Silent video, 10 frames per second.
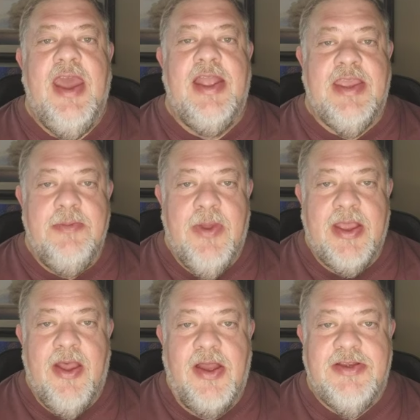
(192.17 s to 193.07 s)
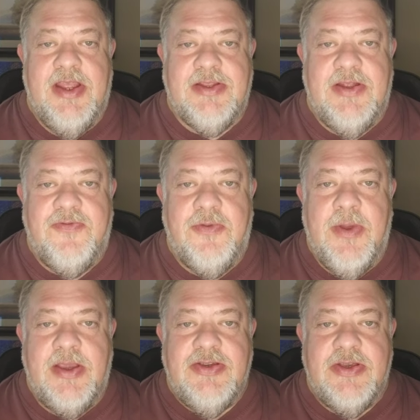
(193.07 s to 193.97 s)
and get my contact
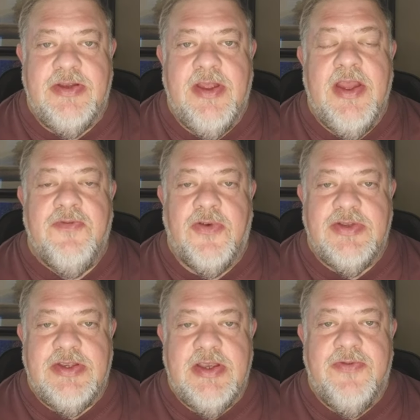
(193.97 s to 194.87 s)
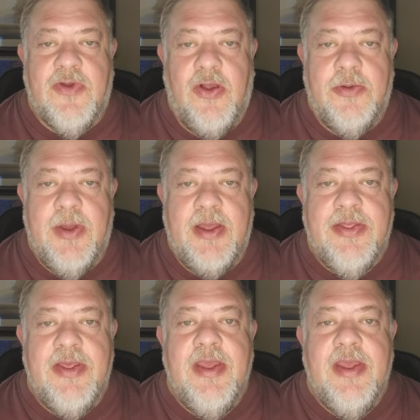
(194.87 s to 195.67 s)
information for Steve Colbeth.